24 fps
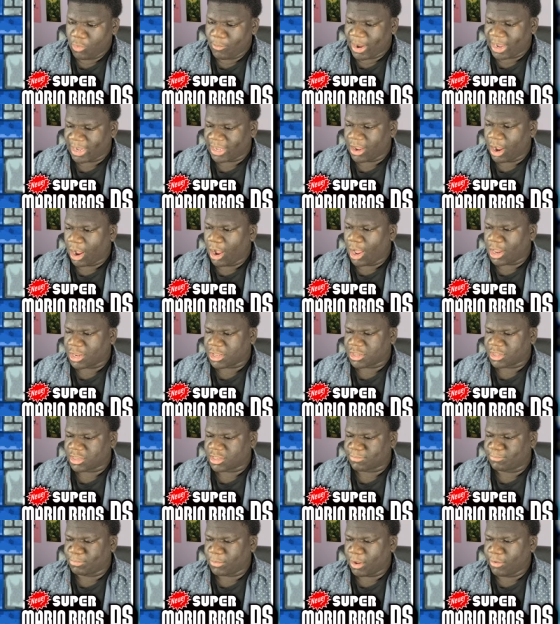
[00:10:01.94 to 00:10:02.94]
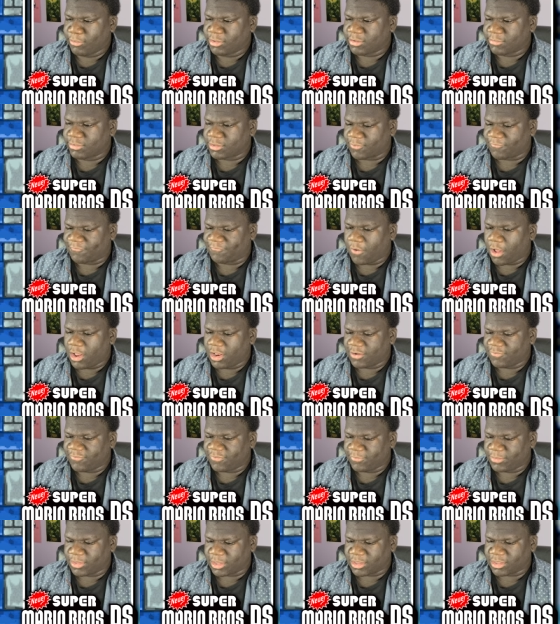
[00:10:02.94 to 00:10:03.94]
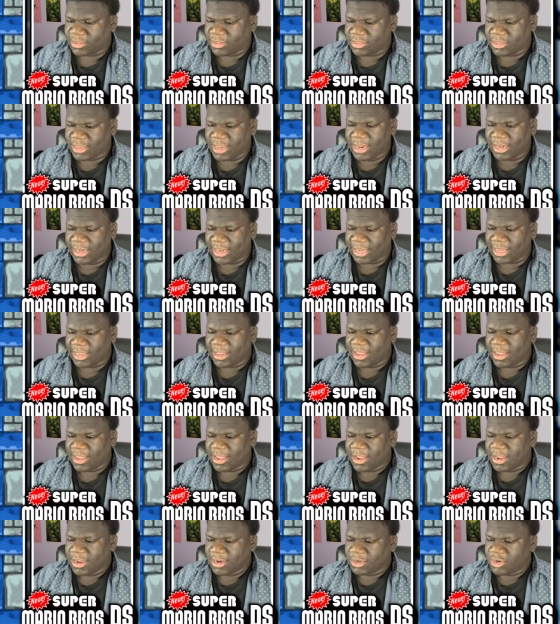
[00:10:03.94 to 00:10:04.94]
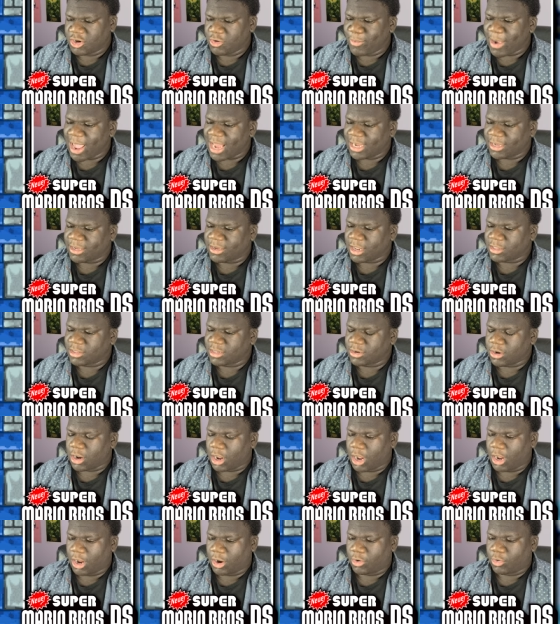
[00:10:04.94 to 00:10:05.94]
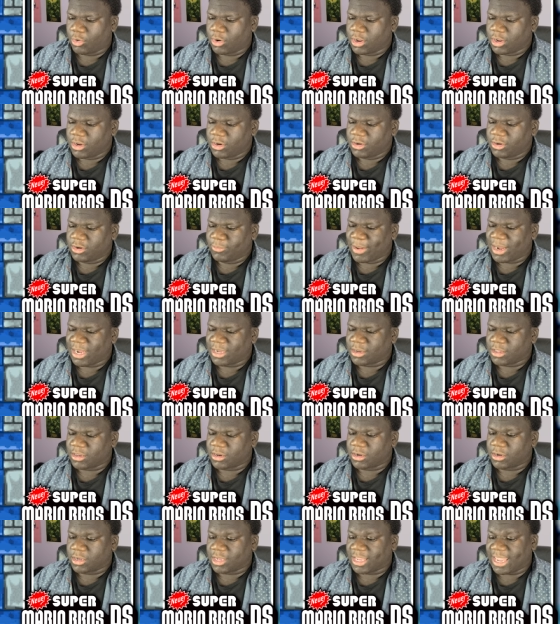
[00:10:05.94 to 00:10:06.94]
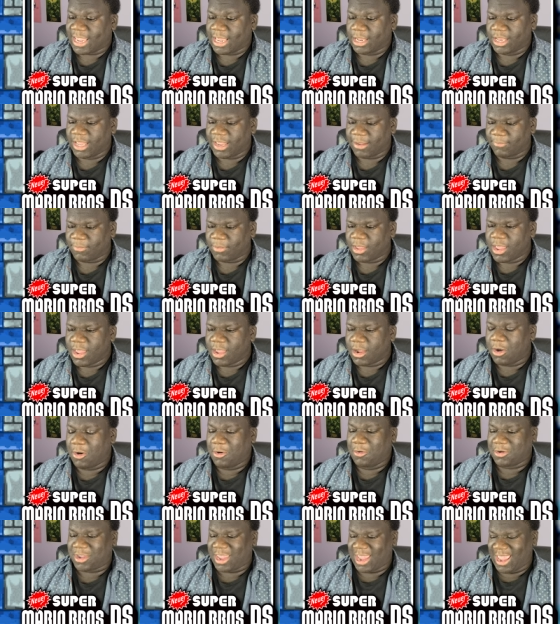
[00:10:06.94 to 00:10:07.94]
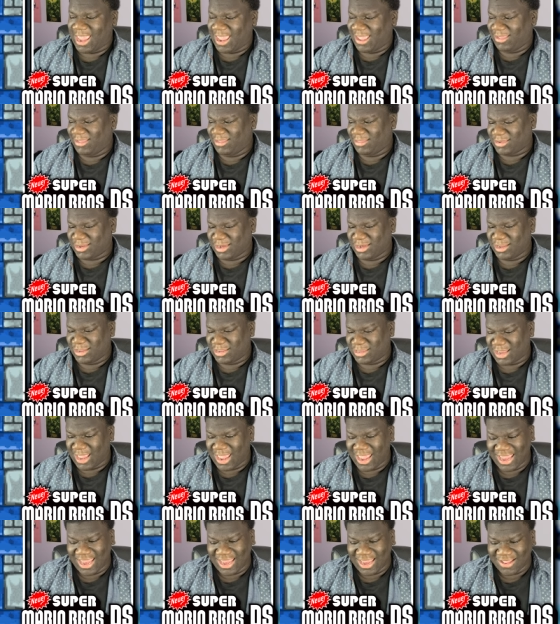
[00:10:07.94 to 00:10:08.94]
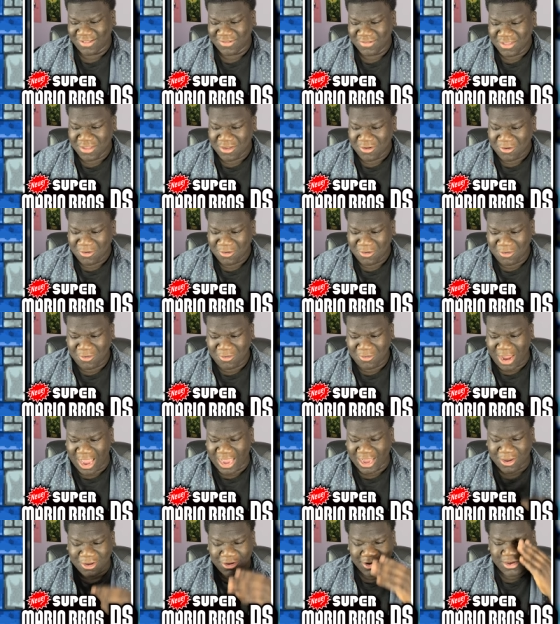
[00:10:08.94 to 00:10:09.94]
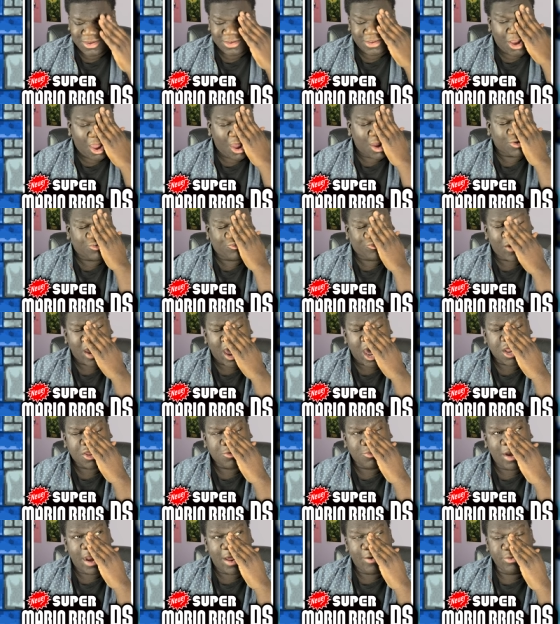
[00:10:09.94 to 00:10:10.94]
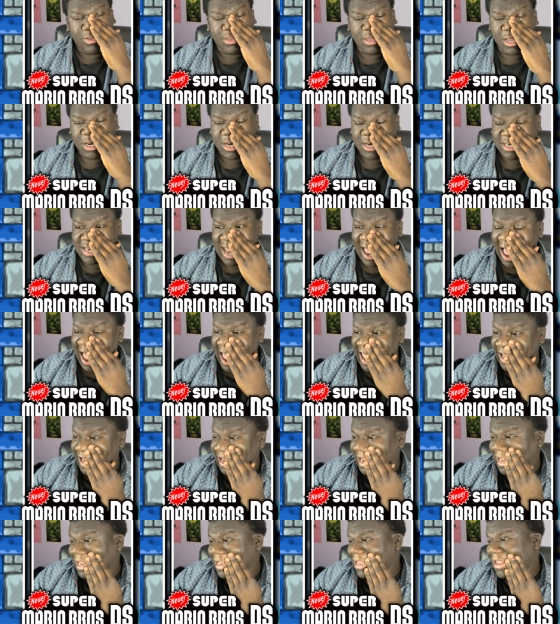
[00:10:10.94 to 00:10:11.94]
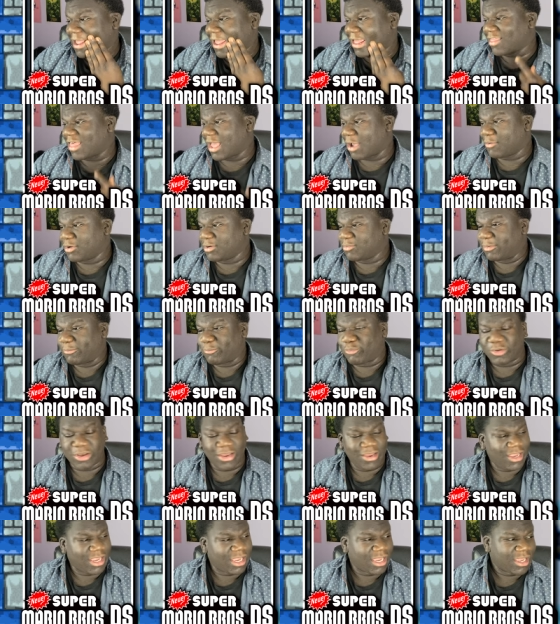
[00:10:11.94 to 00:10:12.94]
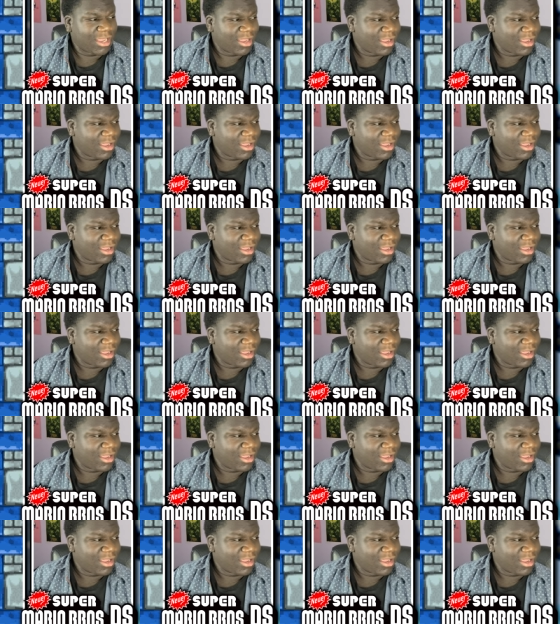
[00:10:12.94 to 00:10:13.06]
my gosh, explosives are falling from the ceiling. Too bad it doesn't, uh-oh. Too bad it doesn't kill him. Okay, I was gonna say. Ooh, I couldn't talk trash when I was gonna die. That would've been pretty.